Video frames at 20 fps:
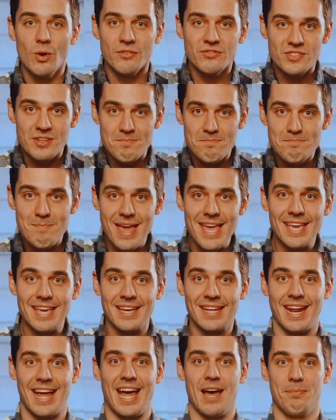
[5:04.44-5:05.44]
have to make
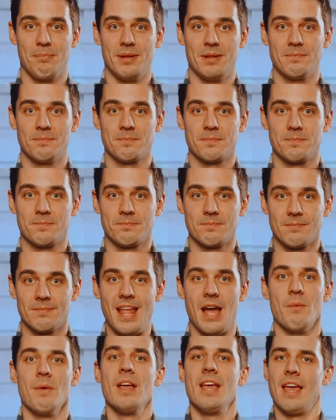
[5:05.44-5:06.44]
it happen.
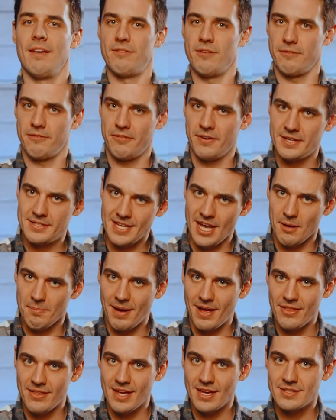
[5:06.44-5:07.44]
Now, if you're freaked out
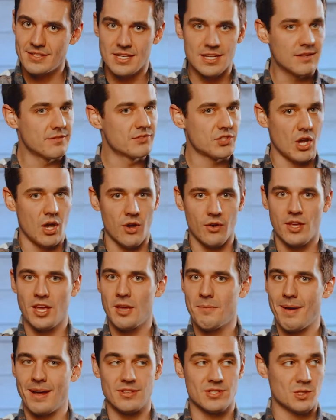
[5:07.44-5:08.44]
by the idea of talking
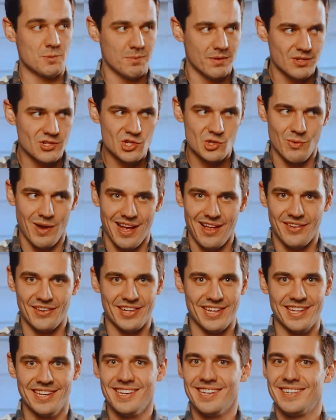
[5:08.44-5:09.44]
about
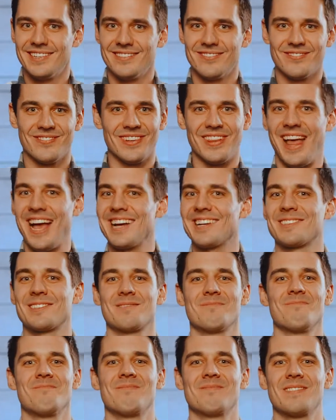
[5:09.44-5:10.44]
spirituality, relax.
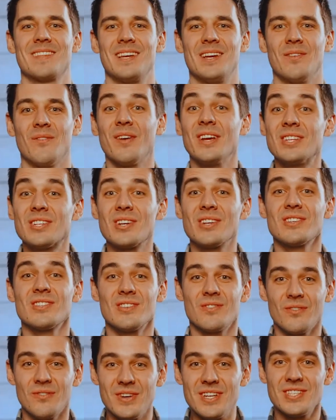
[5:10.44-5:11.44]

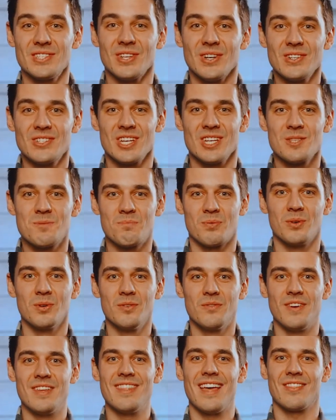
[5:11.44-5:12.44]
Research has
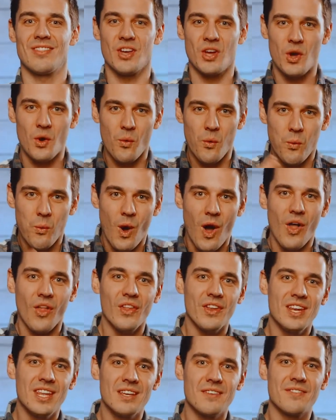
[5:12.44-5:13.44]
proven that the
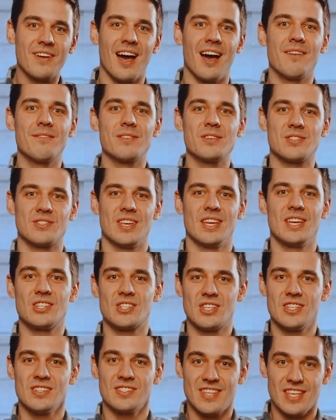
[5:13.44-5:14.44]
quality of
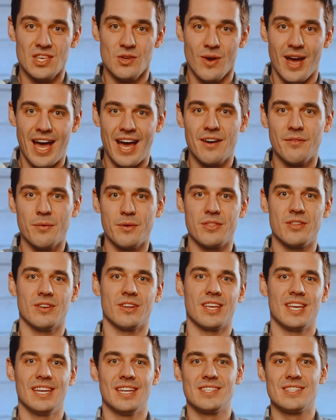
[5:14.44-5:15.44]
conversations that you have with your
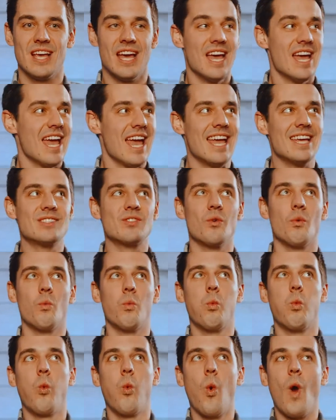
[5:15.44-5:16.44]
kids is
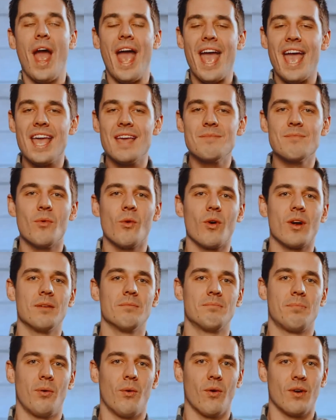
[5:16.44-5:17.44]
way more
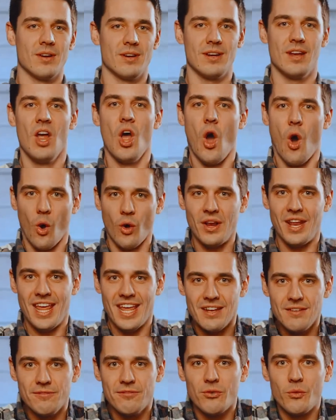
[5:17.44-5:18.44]
important on
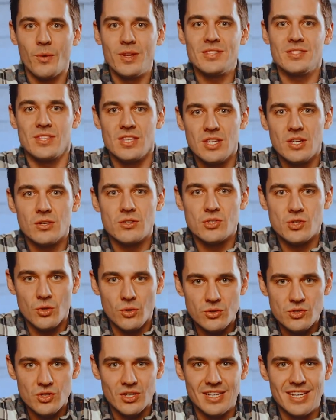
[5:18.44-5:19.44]
influencing your
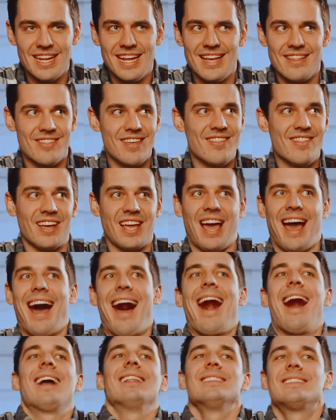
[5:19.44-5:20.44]
children than the
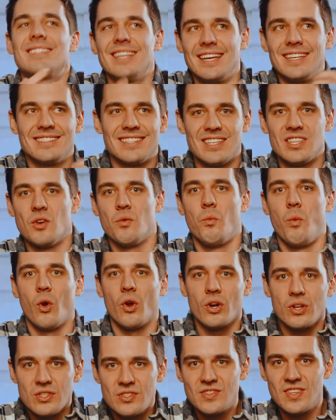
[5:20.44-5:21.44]
content and the
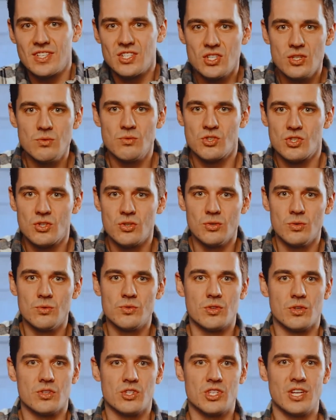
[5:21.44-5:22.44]
words that you
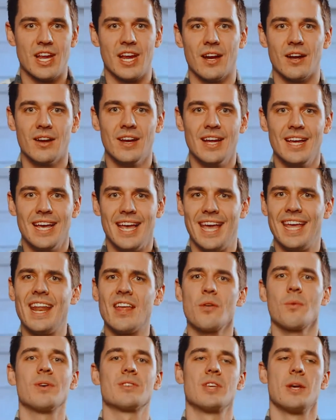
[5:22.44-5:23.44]
choose or share. In
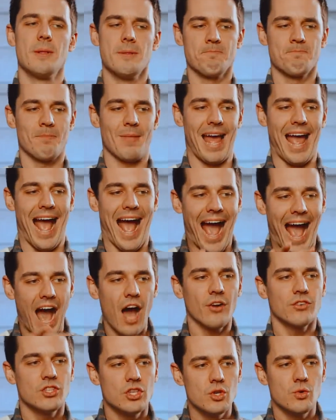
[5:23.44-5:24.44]
other words,
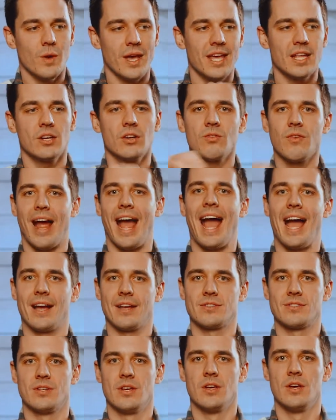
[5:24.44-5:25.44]
how you
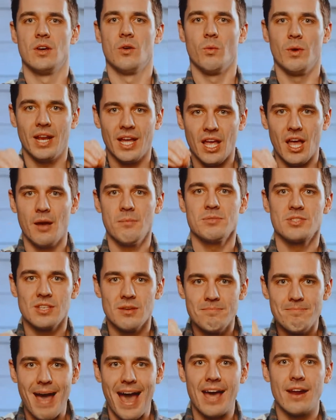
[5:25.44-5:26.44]
interact when it comes to
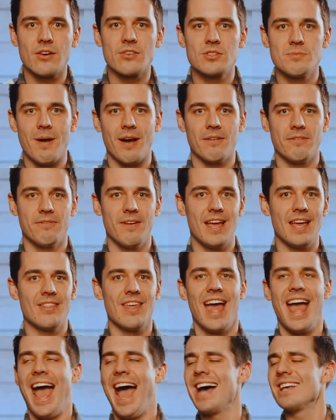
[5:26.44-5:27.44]
matters about
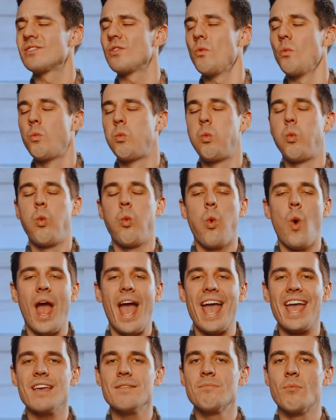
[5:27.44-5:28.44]
faith has
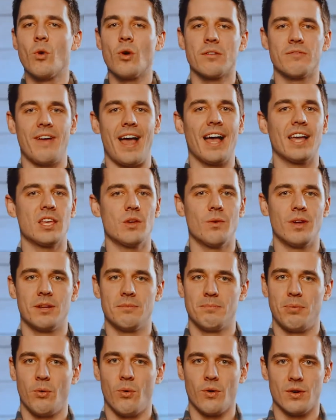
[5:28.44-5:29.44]
way more value and
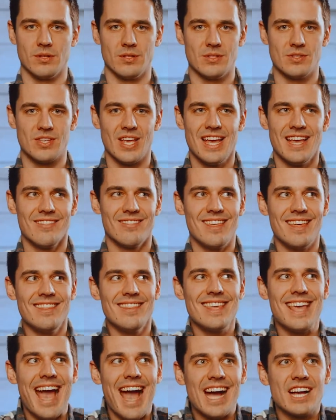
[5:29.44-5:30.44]
importance than
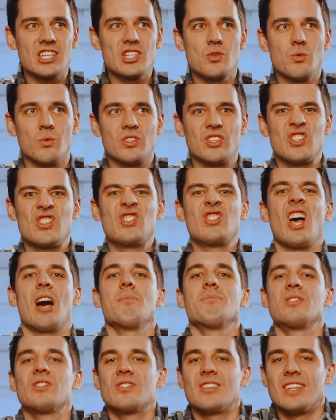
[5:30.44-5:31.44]
the actual
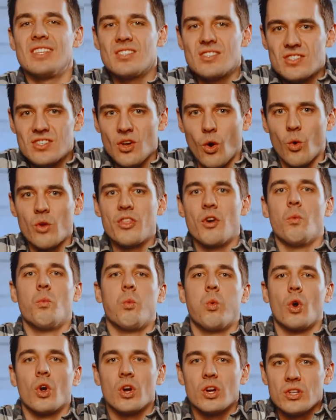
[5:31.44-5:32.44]
substance or the
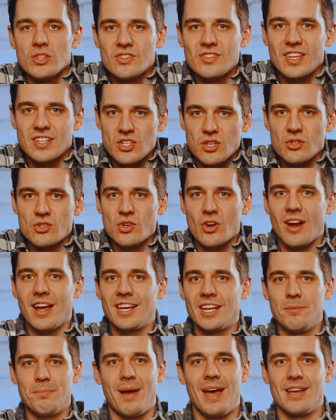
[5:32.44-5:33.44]
words that you're
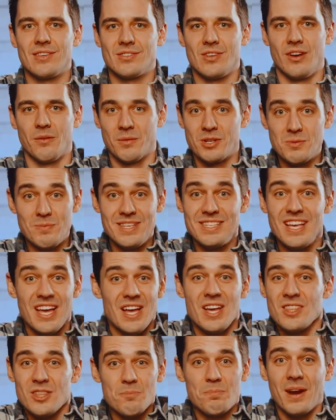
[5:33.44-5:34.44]
trying to pass on, which means
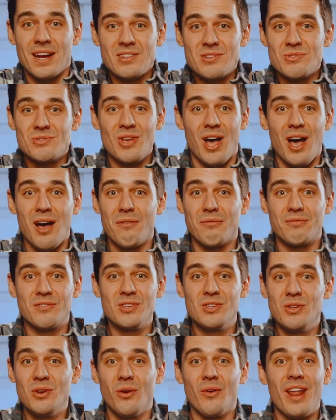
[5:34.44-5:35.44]
the pressure's off.
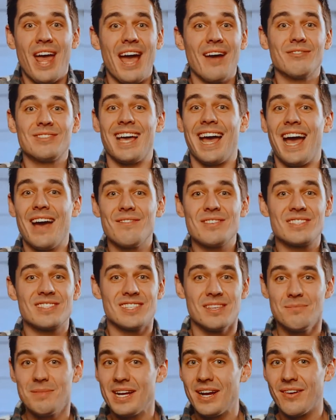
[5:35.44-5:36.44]
You don't have to have a
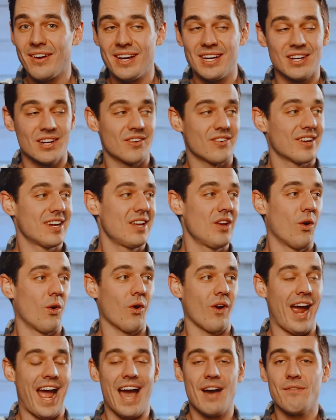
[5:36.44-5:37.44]
seminary degree
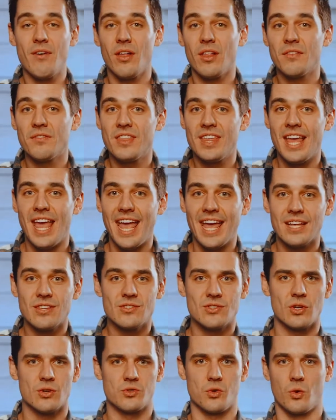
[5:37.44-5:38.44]
or have all of the
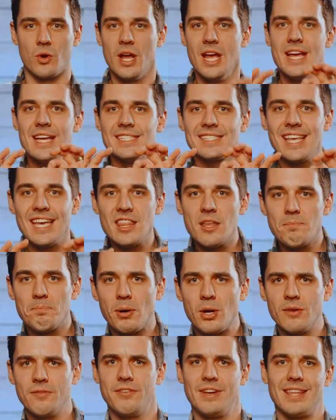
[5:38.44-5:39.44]
answers or say the
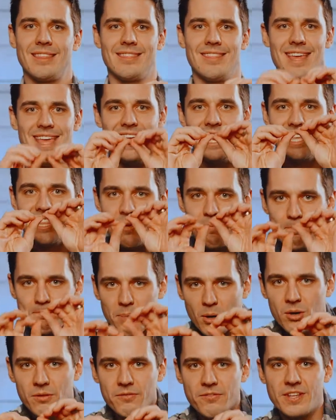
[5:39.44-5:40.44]
perfect thing in the
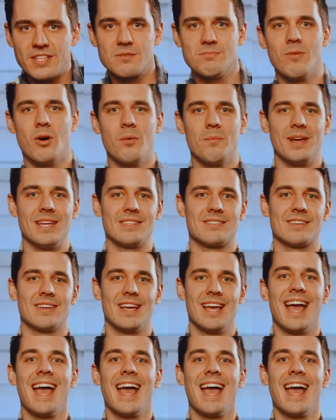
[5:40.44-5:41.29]
perfect moment.